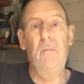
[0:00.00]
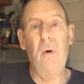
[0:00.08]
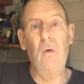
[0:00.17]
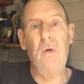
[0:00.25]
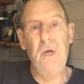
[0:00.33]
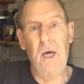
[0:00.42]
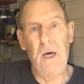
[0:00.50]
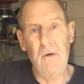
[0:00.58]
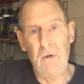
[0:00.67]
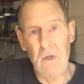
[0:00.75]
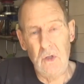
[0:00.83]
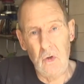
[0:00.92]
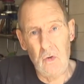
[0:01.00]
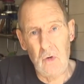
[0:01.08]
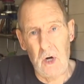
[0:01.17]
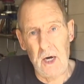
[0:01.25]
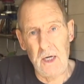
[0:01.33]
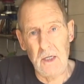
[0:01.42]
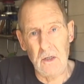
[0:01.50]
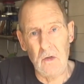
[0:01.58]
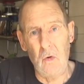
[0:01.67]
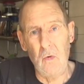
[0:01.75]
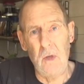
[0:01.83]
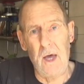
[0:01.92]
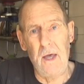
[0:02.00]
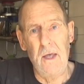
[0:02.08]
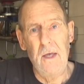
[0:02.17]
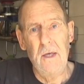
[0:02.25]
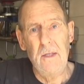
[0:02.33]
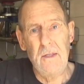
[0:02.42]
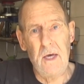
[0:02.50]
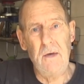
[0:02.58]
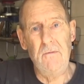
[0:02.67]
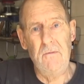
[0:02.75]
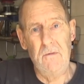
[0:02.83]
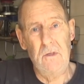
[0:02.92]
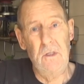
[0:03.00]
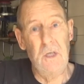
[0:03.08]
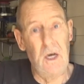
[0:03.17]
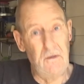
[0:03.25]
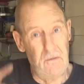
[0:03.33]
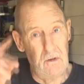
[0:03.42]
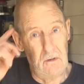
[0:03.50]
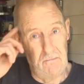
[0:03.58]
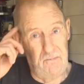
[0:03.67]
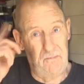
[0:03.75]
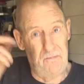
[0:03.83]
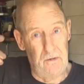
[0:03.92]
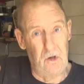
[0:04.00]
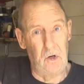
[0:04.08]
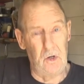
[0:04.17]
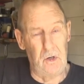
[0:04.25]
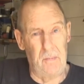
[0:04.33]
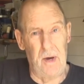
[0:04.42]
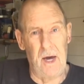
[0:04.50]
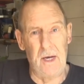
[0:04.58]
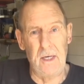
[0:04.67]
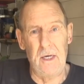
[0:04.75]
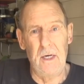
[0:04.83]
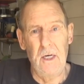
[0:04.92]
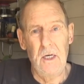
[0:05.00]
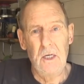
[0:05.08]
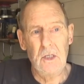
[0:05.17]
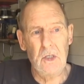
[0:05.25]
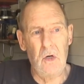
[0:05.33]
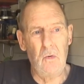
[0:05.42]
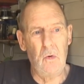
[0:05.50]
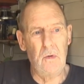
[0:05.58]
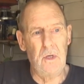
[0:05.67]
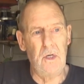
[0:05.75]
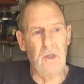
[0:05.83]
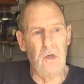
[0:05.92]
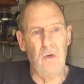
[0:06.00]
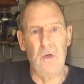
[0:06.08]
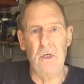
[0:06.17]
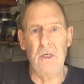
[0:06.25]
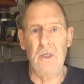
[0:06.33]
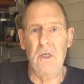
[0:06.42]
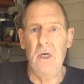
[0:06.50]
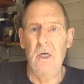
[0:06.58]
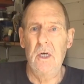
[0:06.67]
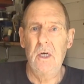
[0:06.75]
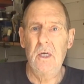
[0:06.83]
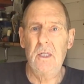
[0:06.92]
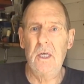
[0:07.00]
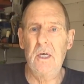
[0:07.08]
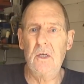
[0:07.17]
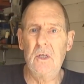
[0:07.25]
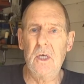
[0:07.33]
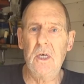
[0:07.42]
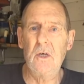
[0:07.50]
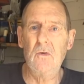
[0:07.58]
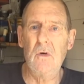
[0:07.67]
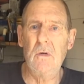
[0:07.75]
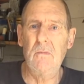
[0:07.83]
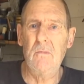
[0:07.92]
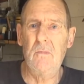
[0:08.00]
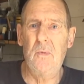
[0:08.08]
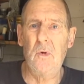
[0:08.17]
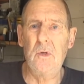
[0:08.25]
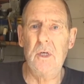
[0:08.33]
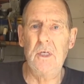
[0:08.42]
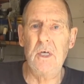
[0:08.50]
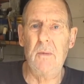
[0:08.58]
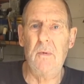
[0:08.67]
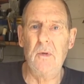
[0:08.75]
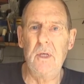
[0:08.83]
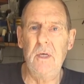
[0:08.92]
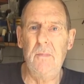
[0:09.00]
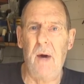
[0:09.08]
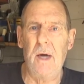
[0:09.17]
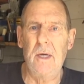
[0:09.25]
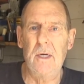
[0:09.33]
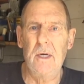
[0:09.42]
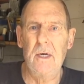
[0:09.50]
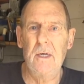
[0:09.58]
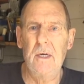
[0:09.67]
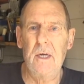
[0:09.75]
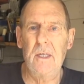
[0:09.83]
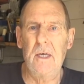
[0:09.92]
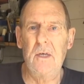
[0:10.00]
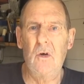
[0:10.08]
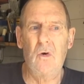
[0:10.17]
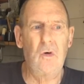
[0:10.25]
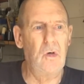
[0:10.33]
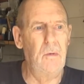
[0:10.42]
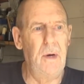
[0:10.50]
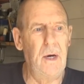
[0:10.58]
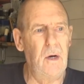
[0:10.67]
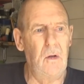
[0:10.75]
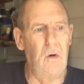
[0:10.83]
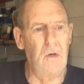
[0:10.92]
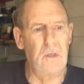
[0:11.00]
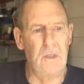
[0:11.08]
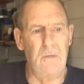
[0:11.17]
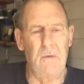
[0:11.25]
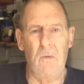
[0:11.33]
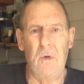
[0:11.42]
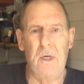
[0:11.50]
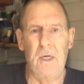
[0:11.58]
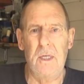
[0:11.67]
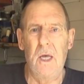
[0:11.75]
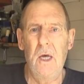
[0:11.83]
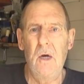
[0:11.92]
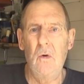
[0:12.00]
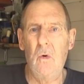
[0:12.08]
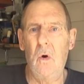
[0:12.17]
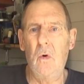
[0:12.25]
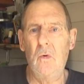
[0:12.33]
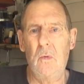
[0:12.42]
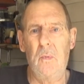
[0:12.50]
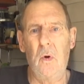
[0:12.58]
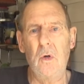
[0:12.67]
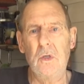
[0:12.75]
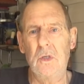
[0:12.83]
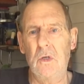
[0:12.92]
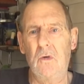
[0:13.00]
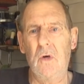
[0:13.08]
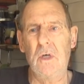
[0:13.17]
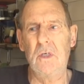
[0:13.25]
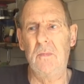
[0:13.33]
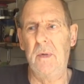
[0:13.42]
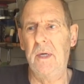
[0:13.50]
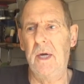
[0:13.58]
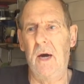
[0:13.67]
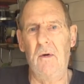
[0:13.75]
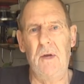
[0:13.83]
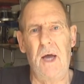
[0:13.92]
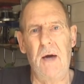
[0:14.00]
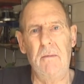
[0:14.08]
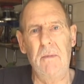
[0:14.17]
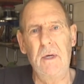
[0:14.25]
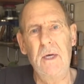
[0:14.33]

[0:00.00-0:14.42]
Bulgaria, Ukraine, and all that, they've heard about it. So what they're doing is they're putting these up on eBay, and they're knocking them out like something wicked. Well, the prices have gradually been going up.